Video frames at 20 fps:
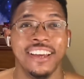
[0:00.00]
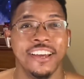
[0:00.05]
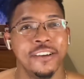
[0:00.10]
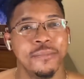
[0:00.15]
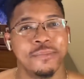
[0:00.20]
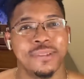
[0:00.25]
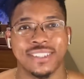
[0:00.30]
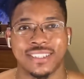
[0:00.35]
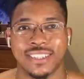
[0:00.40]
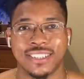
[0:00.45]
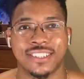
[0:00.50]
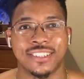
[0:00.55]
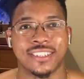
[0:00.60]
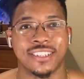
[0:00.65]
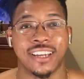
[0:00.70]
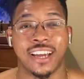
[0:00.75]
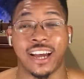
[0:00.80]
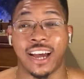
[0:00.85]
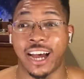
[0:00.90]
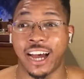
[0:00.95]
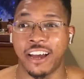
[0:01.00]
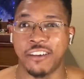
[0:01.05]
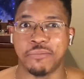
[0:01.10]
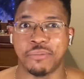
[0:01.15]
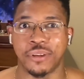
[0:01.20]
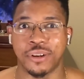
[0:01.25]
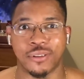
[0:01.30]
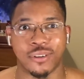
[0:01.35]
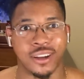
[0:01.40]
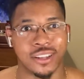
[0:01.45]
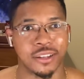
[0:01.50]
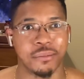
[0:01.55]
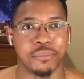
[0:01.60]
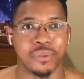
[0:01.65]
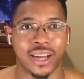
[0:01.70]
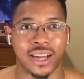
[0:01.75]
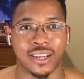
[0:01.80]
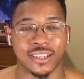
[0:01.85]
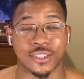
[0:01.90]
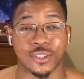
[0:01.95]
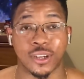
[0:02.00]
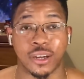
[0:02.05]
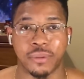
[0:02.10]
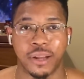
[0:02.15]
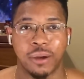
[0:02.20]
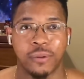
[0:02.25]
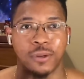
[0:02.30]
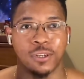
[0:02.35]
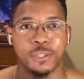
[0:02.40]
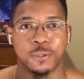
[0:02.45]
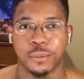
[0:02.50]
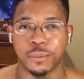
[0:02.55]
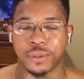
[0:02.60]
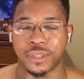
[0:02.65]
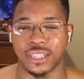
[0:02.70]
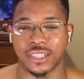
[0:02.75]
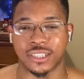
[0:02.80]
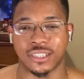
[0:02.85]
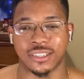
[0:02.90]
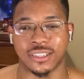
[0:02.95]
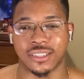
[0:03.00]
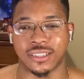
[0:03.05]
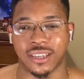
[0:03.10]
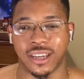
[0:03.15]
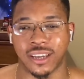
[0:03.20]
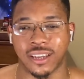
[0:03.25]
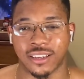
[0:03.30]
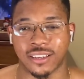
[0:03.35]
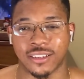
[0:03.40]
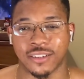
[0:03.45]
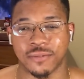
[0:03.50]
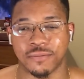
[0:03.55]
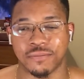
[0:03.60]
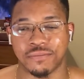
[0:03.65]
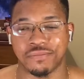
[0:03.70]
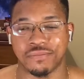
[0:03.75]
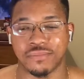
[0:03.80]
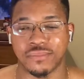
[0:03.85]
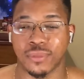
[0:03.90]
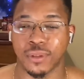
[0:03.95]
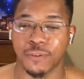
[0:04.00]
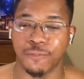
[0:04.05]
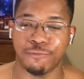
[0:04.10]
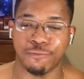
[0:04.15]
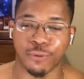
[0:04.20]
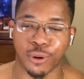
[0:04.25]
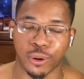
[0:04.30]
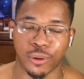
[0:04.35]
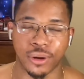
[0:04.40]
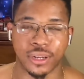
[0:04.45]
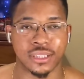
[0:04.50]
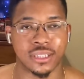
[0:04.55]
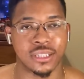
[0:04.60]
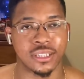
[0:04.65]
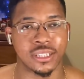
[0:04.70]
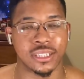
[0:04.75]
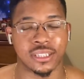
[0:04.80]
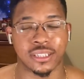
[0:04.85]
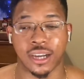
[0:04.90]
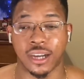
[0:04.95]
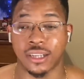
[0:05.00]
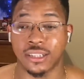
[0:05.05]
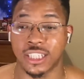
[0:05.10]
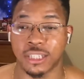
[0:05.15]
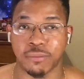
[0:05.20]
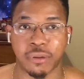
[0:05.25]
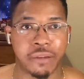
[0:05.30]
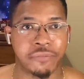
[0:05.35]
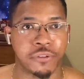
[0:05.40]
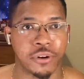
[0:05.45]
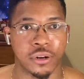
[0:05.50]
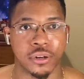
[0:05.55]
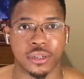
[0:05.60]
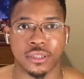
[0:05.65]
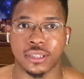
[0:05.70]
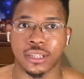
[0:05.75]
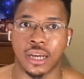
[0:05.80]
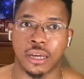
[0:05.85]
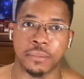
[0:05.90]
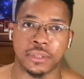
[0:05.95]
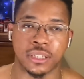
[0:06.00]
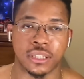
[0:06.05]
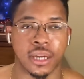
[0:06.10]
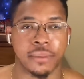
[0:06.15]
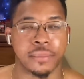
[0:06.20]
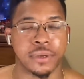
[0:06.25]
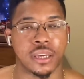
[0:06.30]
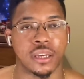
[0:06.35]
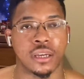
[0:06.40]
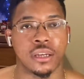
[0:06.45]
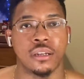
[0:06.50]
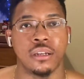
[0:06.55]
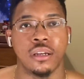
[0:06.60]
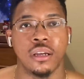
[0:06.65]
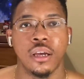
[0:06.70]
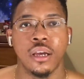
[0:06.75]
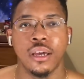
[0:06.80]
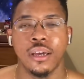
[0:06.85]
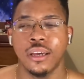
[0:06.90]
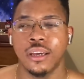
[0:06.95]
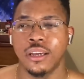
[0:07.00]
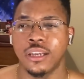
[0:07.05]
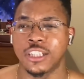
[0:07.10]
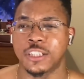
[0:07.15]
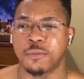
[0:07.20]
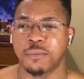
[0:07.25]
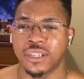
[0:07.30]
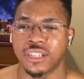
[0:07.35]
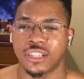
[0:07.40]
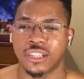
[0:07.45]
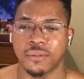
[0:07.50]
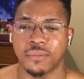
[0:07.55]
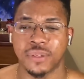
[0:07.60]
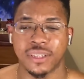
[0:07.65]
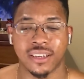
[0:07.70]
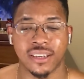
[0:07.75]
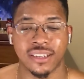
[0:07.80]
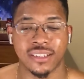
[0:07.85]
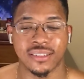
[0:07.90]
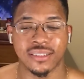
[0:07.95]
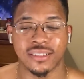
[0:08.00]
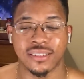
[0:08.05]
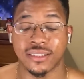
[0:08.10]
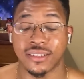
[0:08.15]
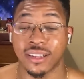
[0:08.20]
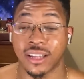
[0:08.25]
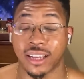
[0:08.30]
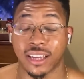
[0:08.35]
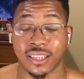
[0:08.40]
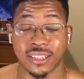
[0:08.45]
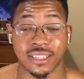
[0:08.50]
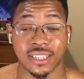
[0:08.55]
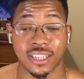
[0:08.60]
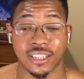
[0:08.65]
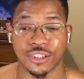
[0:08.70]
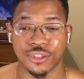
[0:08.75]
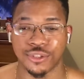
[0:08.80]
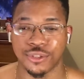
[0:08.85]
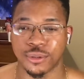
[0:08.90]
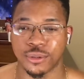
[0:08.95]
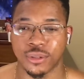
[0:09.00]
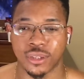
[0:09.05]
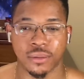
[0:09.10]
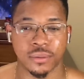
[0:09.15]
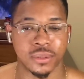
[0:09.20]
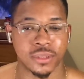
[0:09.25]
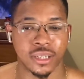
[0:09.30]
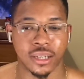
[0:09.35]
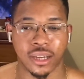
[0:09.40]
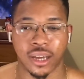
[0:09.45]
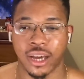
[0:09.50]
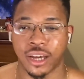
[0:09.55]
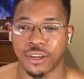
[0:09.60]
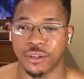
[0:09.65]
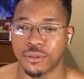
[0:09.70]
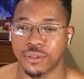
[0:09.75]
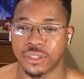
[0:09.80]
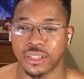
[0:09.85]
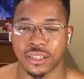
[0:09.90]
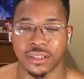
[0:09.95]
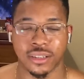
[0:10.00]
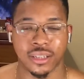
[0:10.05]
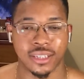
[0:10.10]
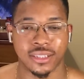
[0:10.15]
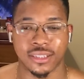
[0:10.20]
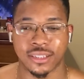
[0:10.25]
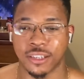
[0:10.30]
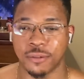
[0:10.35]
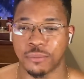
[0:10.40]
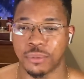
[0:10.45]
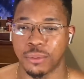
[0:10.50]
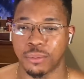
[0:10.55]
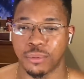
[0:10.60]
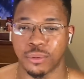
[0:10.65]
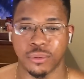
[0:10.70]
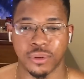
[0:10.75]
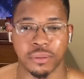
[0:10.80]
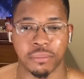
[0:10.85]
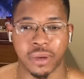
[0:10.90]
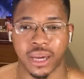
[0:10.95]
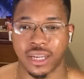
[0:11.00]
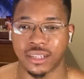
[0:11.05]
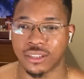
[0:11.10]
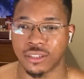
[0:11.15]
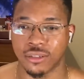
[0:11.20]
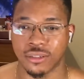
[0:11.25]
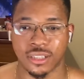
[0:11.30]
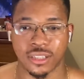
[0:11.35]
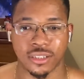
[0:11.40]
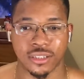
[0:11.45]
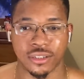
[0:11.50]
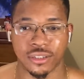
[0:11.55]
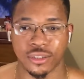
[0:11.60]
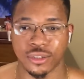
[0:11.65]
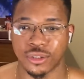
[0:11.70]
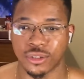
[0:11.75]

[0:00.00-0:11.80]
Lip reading: But essentially, I've been around the block, so I'm not one of those people that's just like foreign to this concept. I've heard it time and time again, especially because, like I said, the dude that was like, I don't date light-skinned people, we matched on Tinder.